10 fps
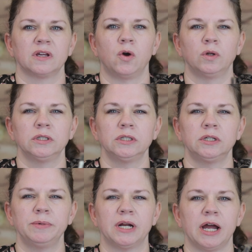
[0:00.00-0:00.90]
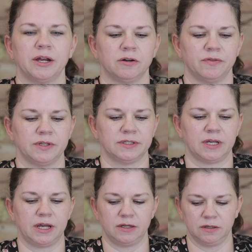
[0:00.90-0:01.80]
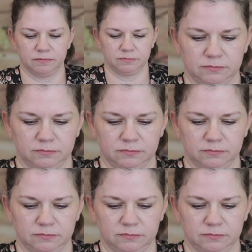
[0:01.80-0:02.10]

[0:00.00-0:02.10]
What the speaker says: Go a little bit higher on this side.